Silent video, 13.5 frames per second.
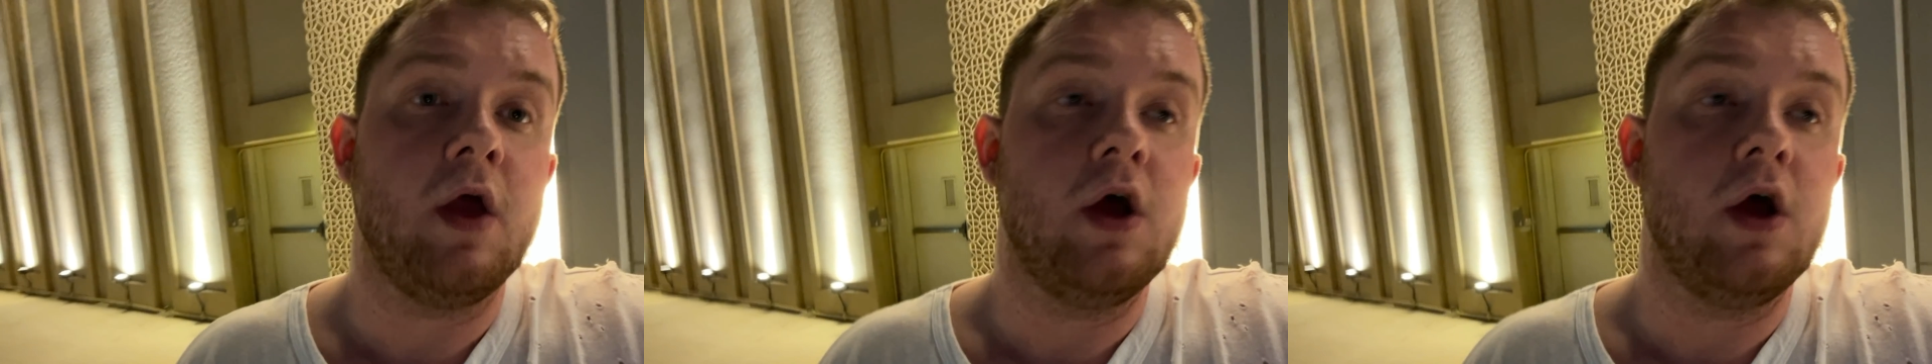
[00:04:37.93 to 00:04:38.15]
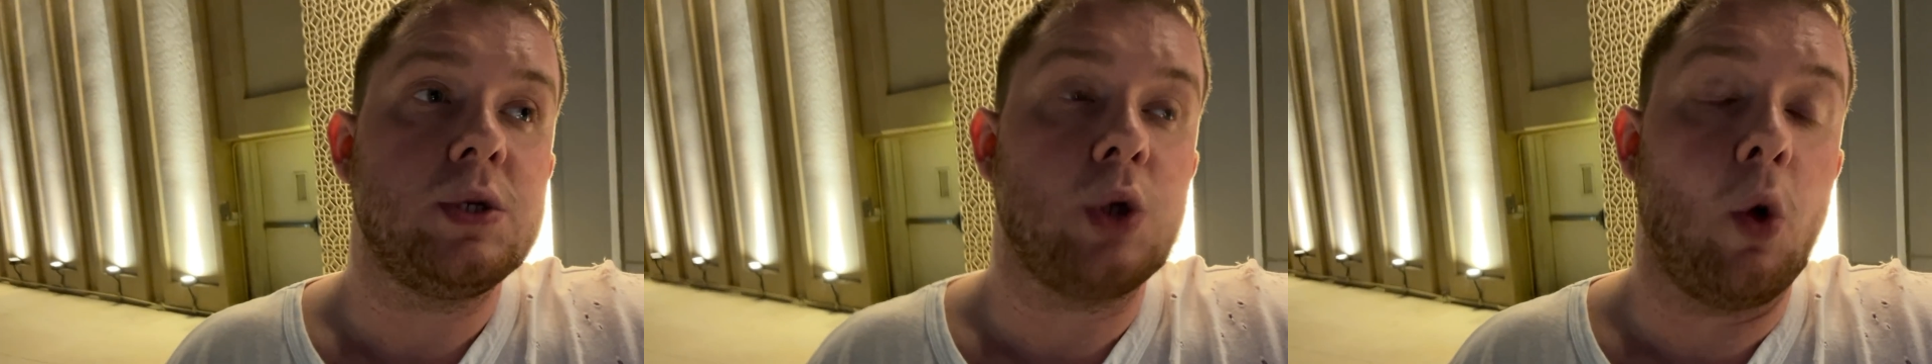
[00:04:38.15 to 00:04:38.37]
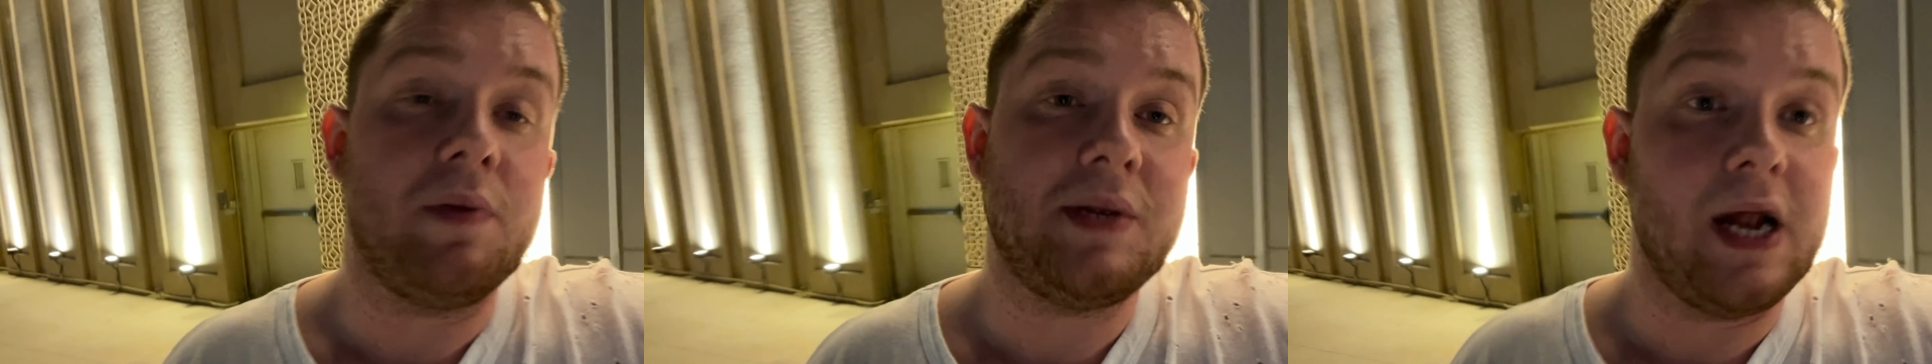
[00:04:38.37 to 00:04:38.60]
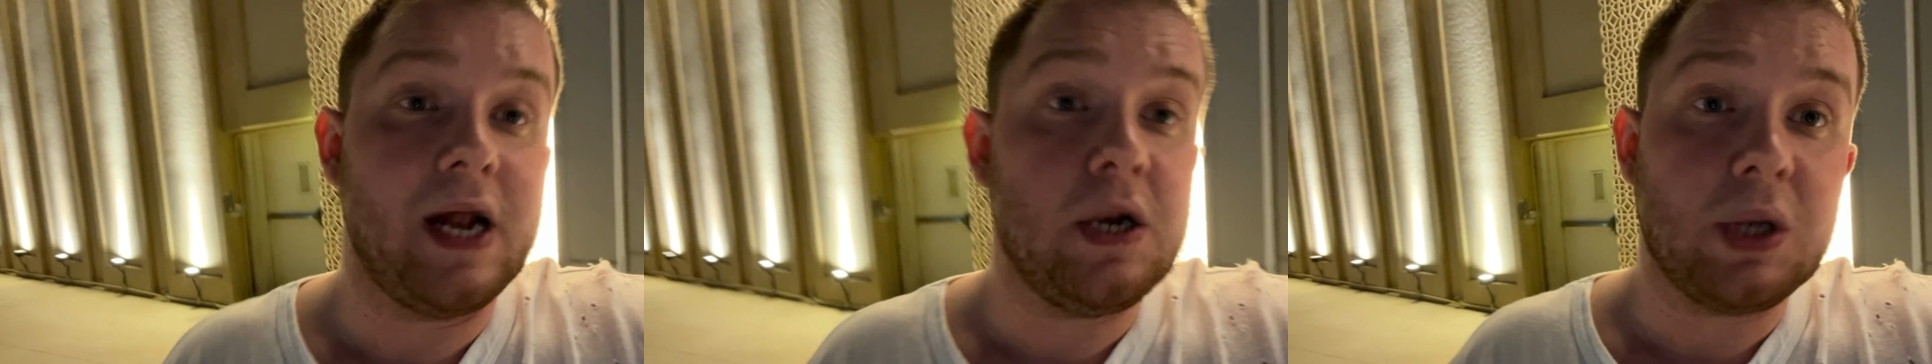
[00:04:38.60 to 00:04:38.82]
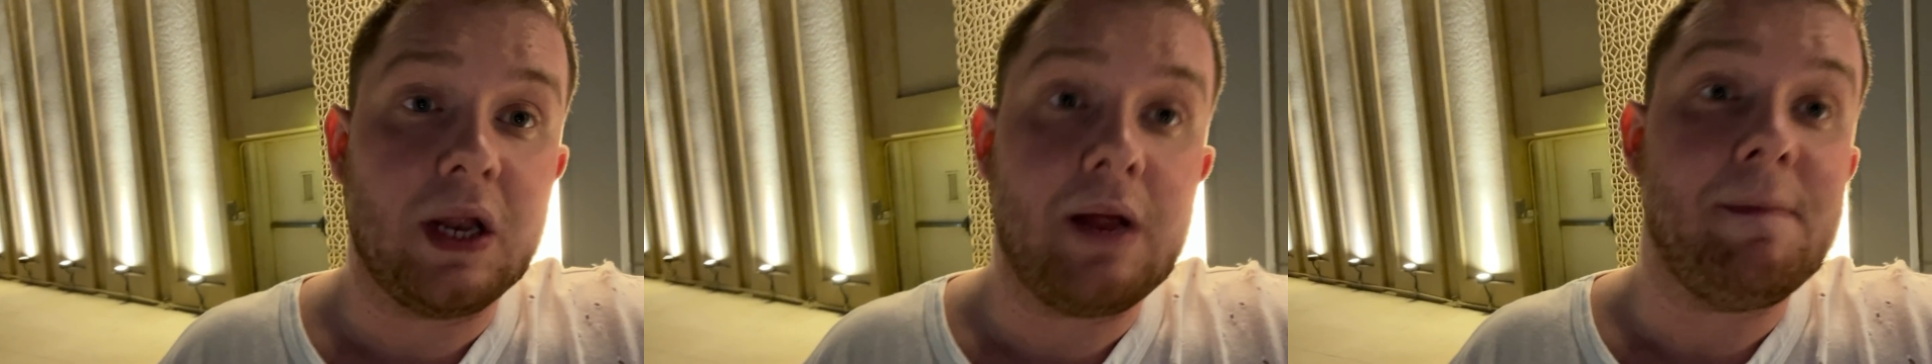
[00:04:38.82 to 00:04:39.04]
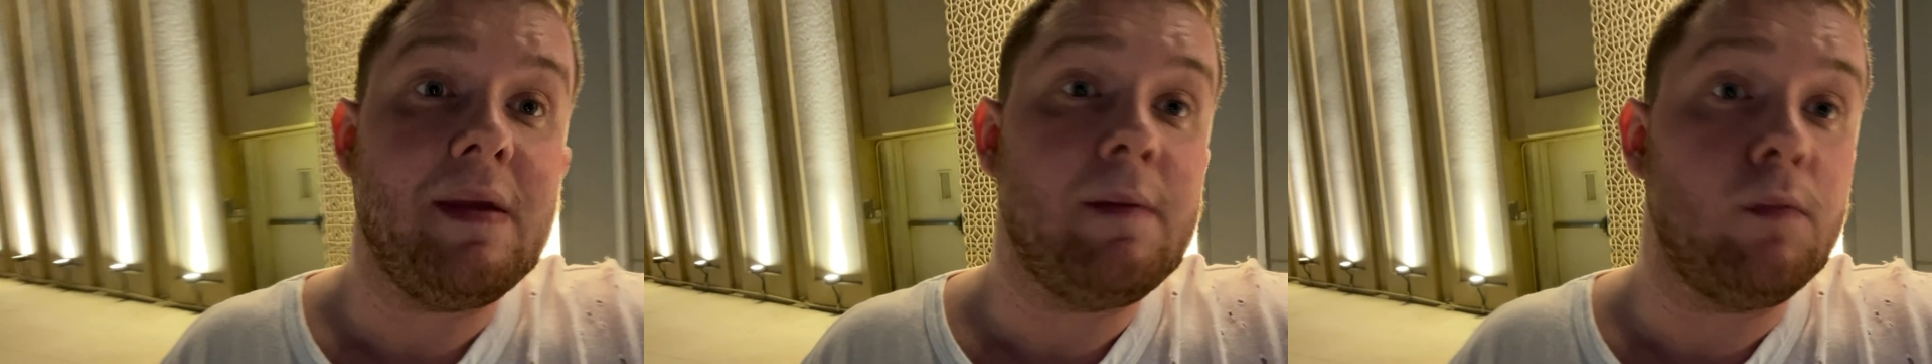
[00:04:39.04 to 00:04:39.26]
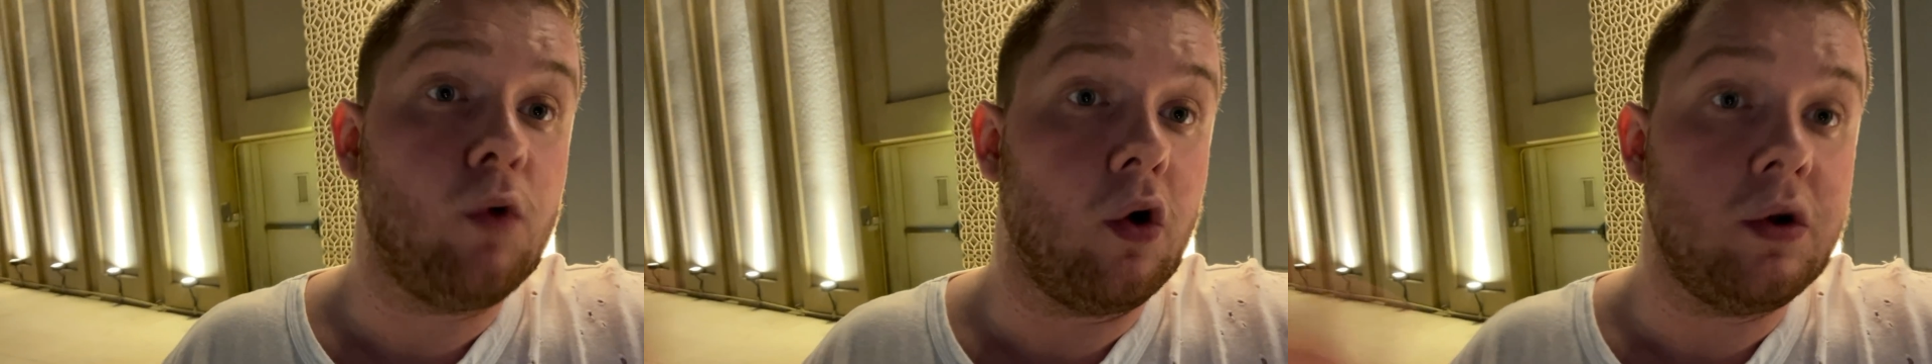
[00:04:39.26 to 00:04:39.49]
So potentially meme
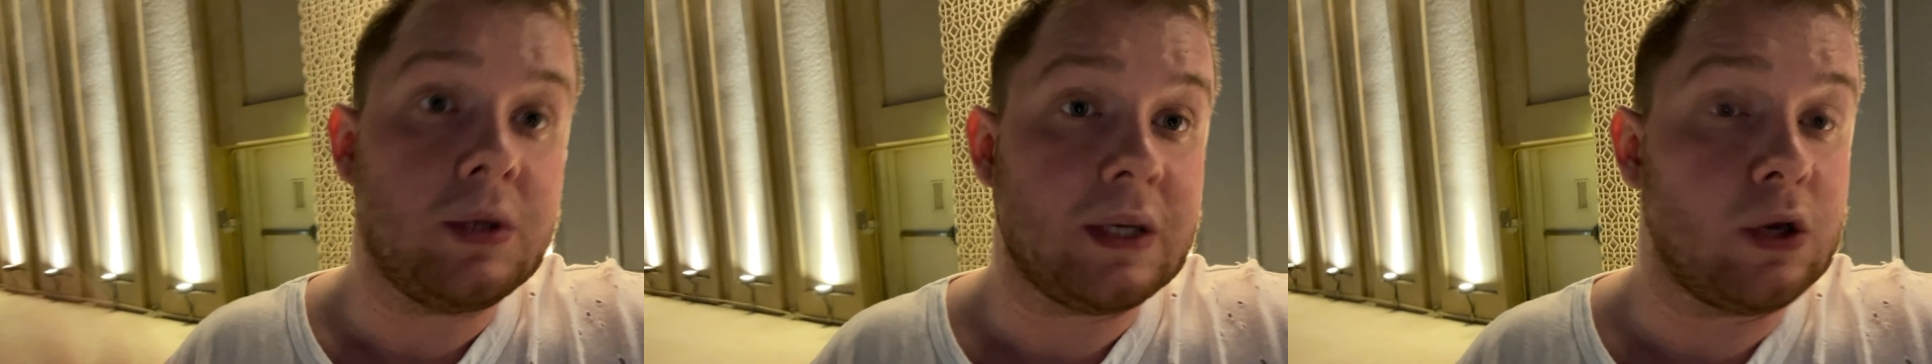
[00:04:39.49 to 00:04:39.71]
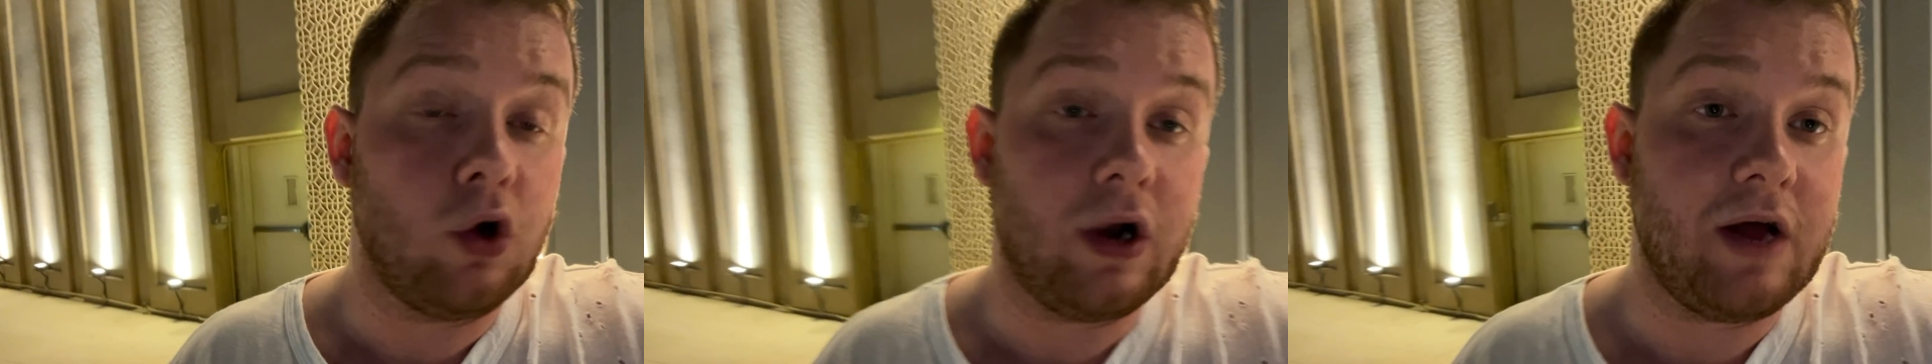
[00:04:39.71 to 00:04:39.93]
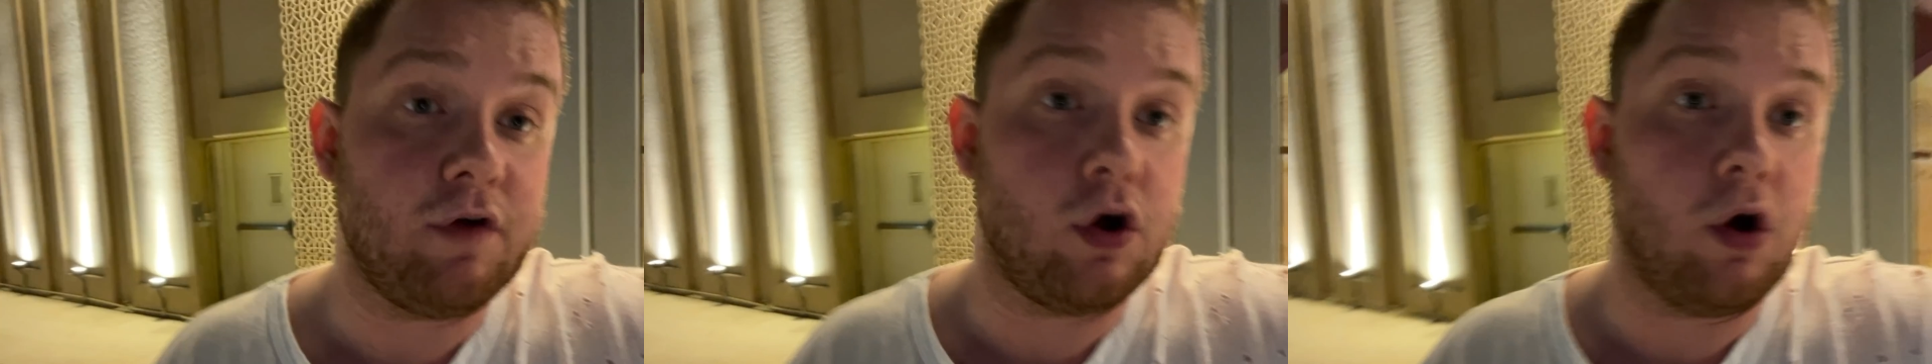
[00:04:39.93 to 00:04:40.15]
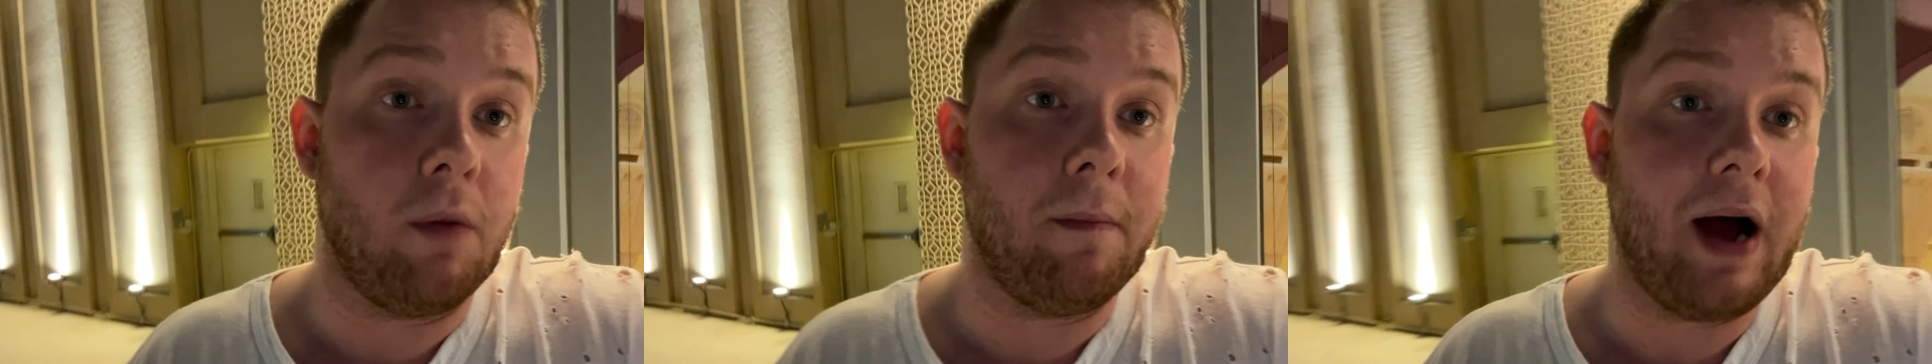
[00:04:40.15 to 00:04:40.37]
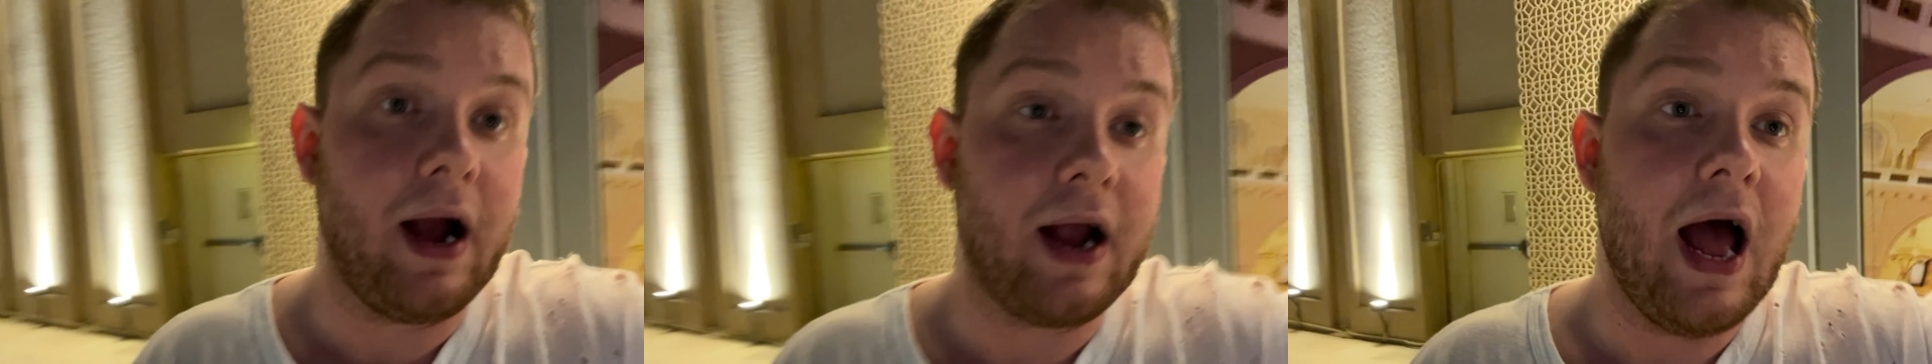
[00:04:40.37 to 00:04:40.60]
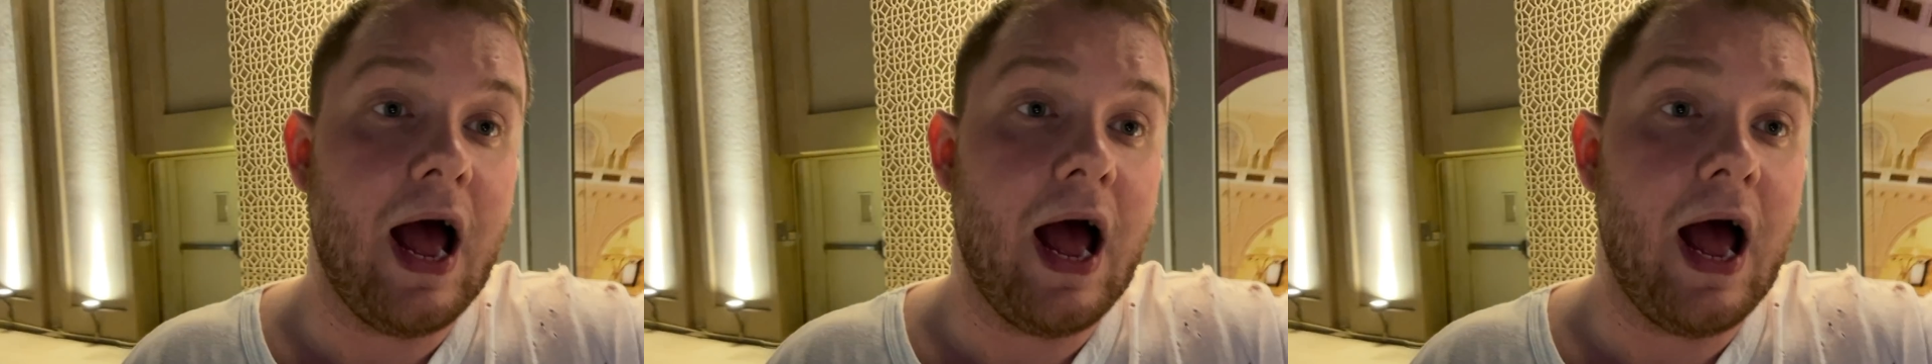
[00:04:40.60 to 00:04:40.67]
coins could have a comeback